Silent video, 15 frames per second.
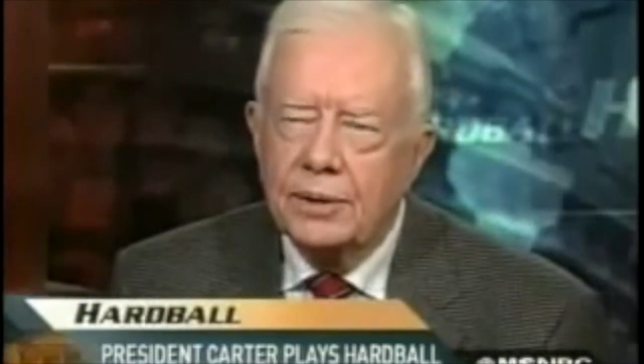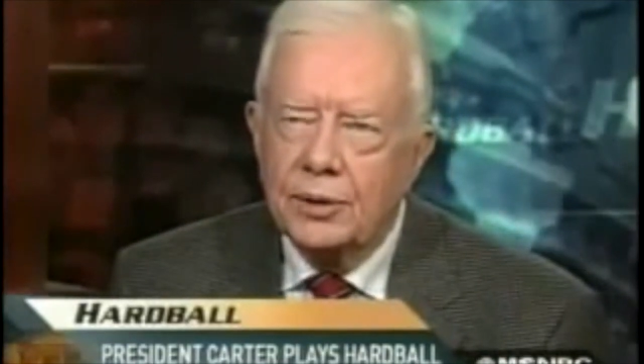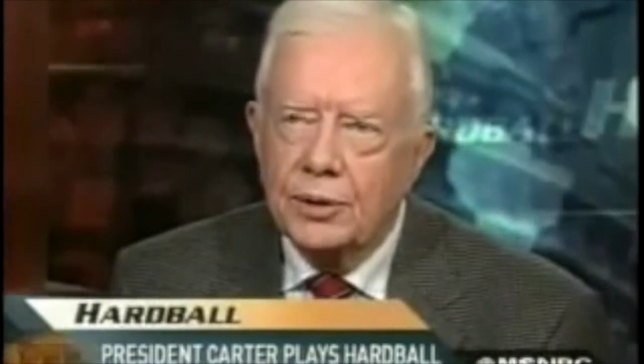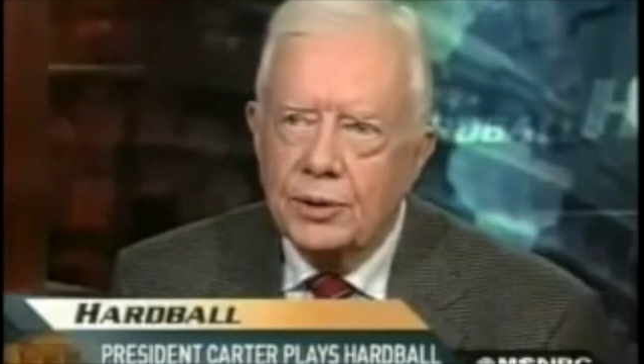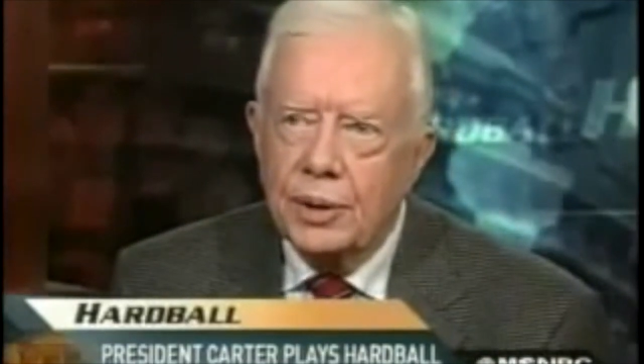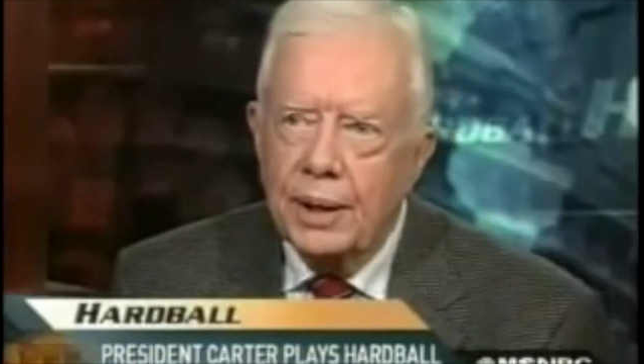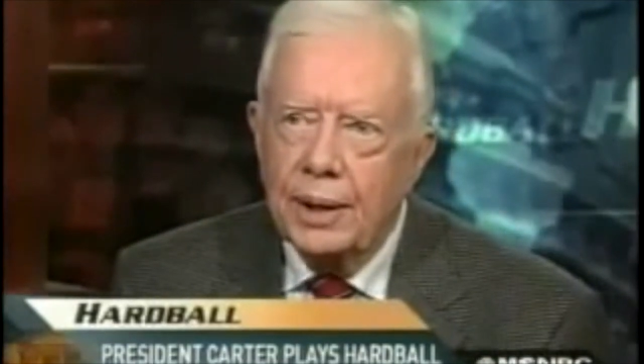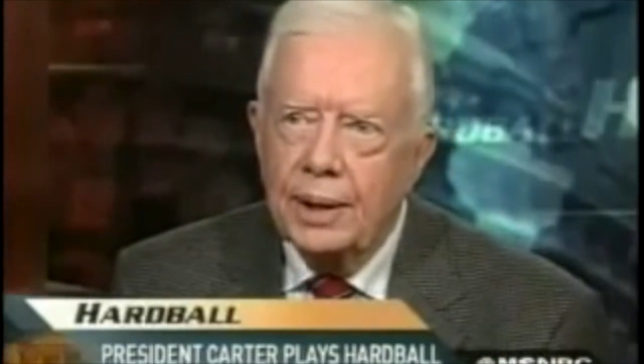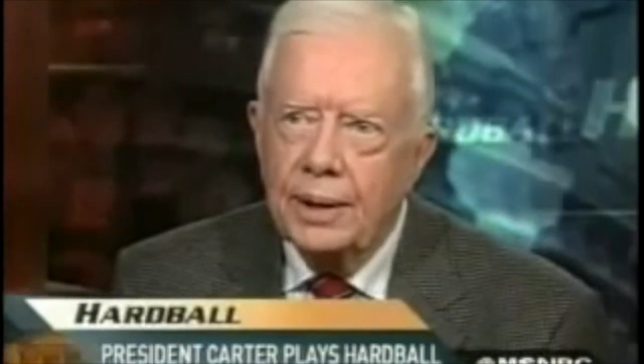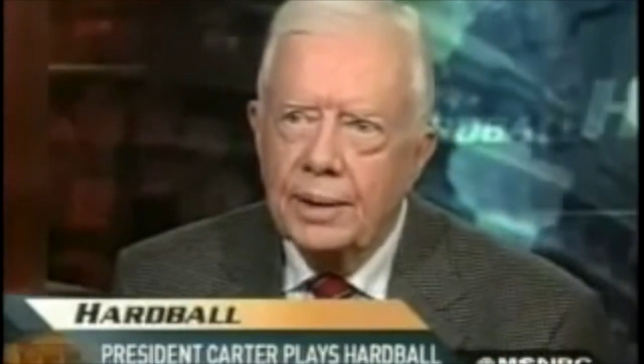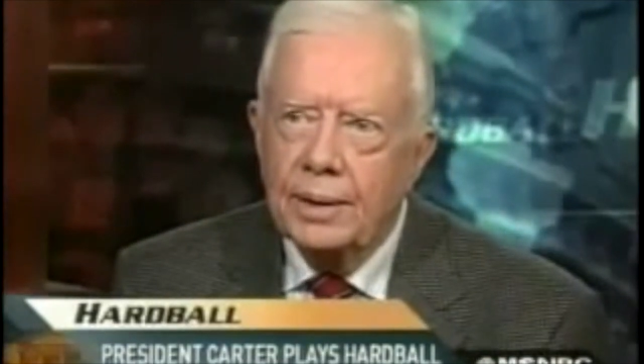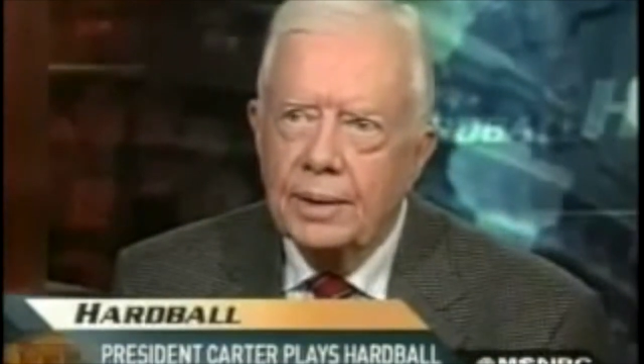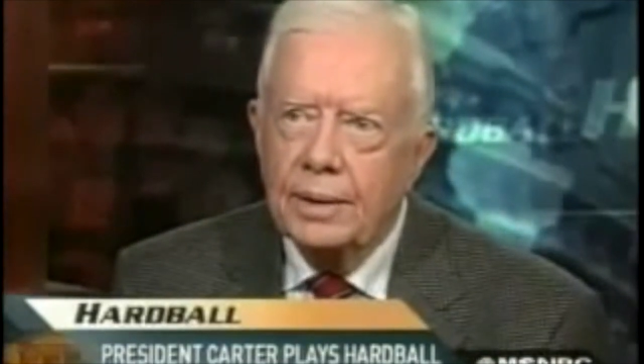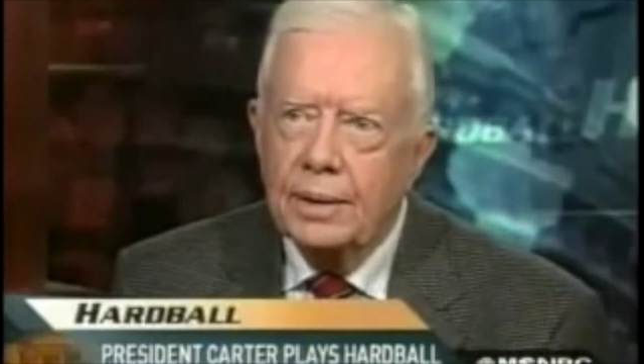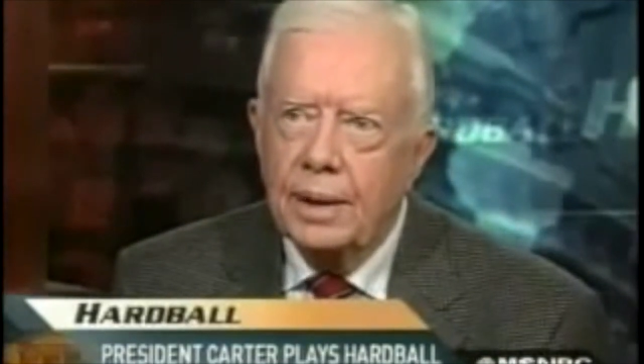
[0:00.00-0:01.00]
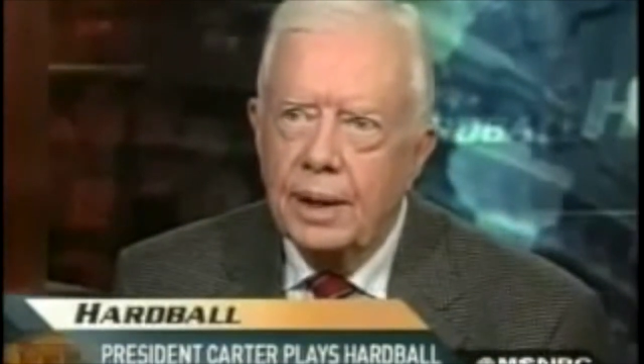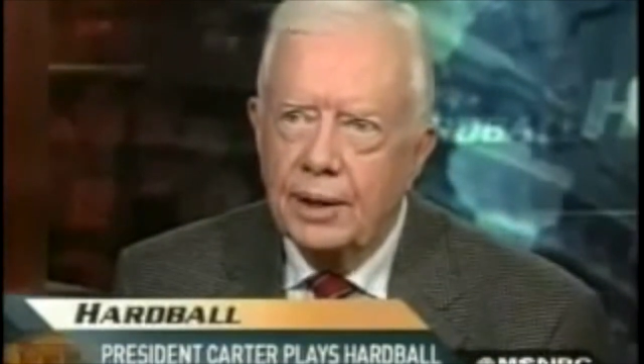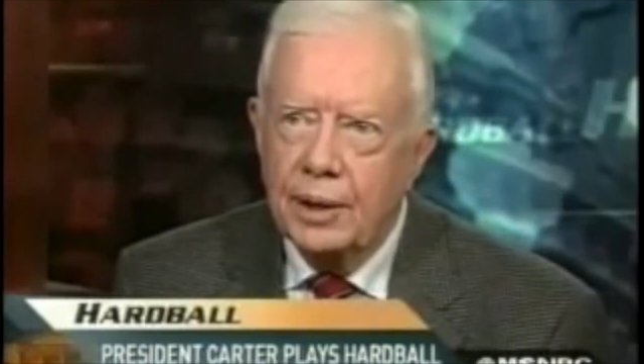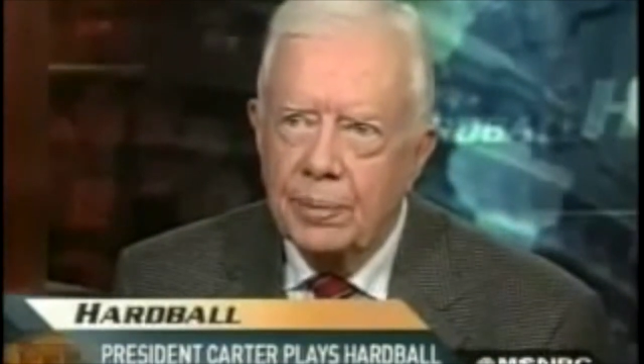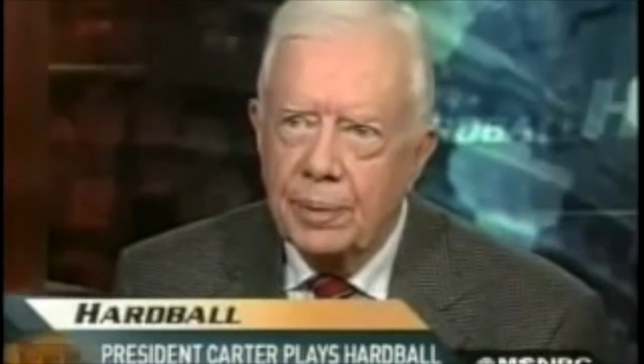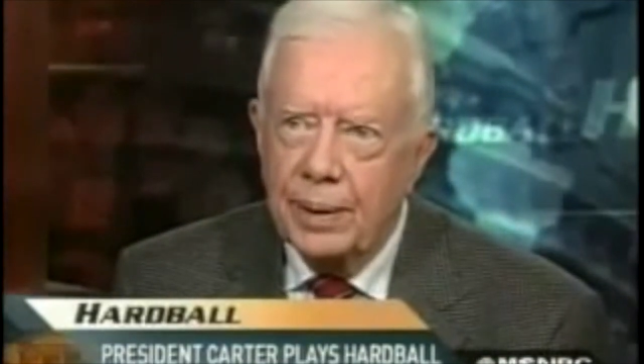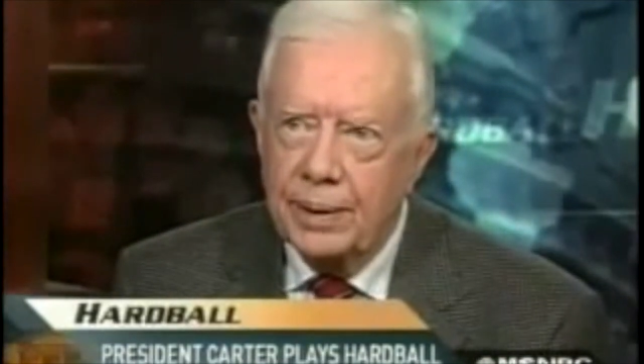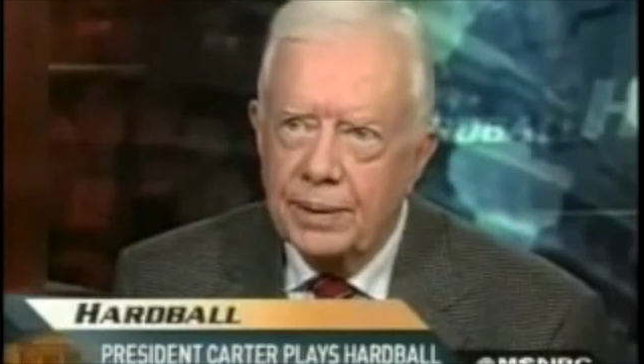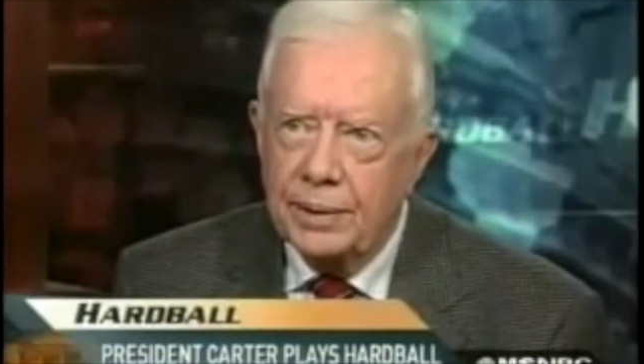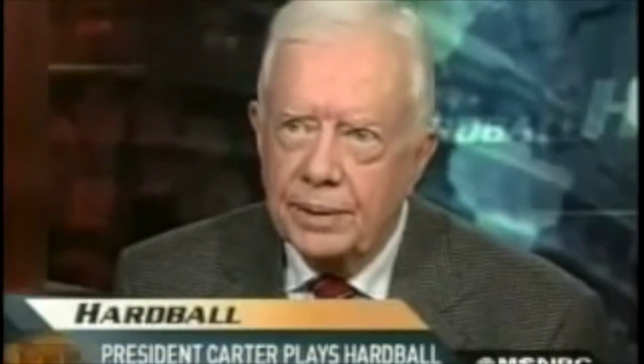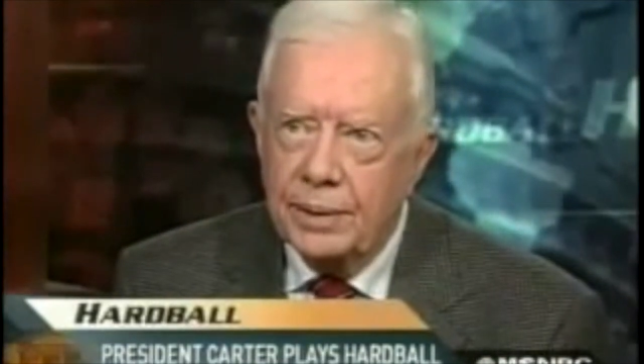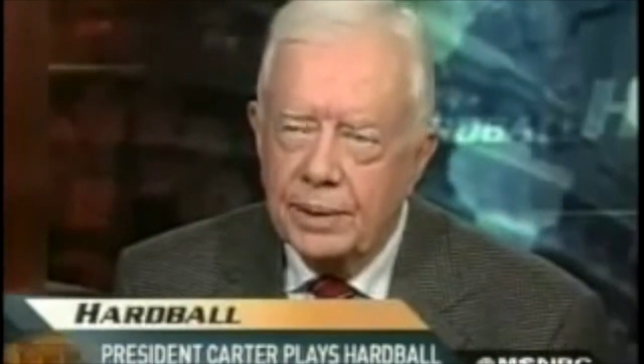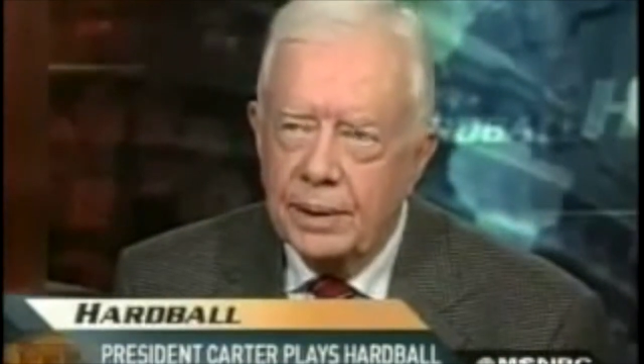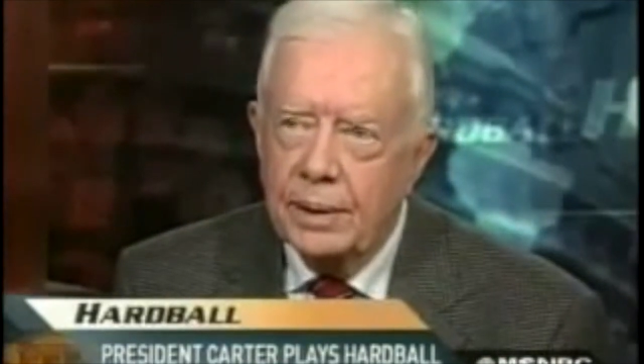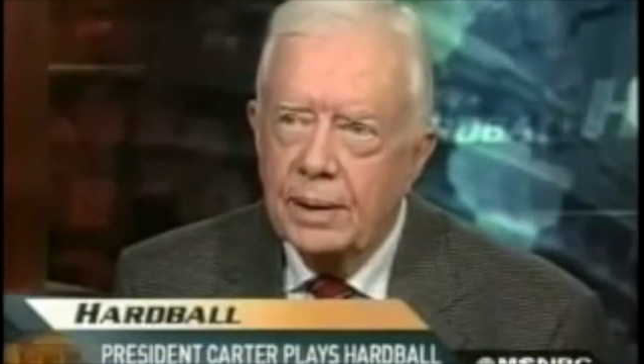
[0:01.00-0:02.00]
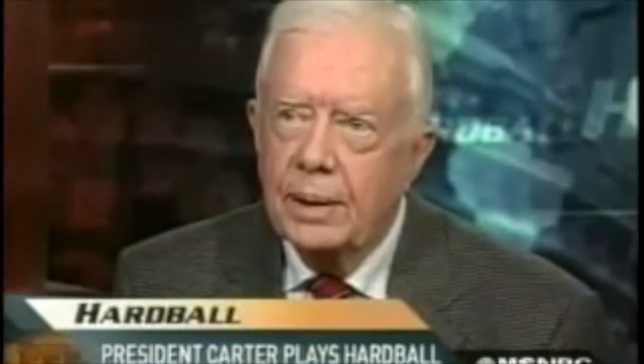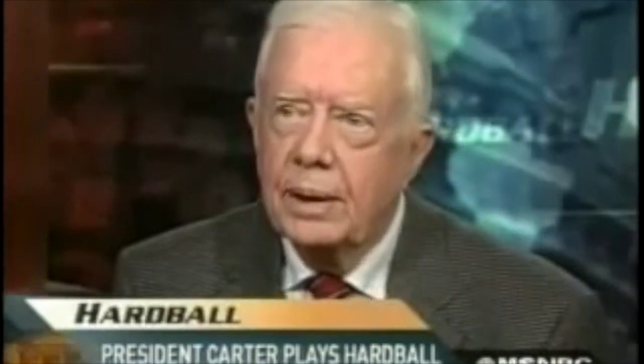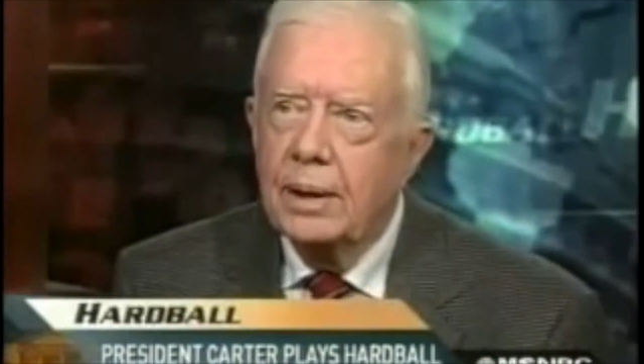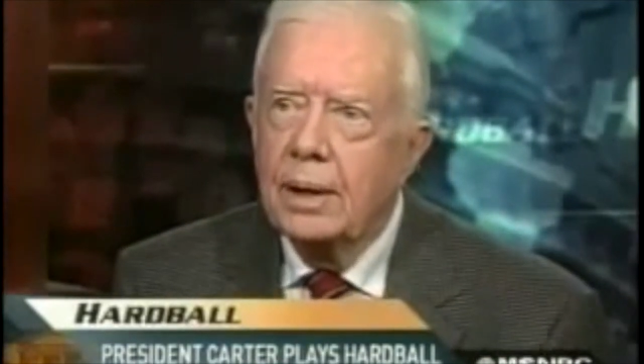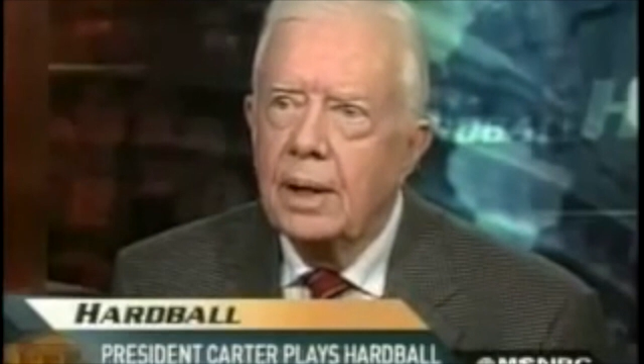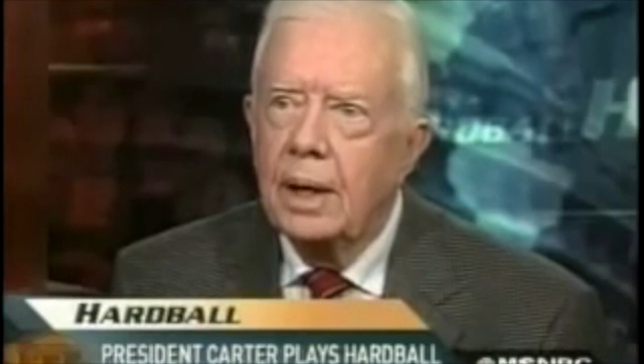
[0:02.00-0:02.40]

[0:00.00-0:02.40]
is a sustained occupation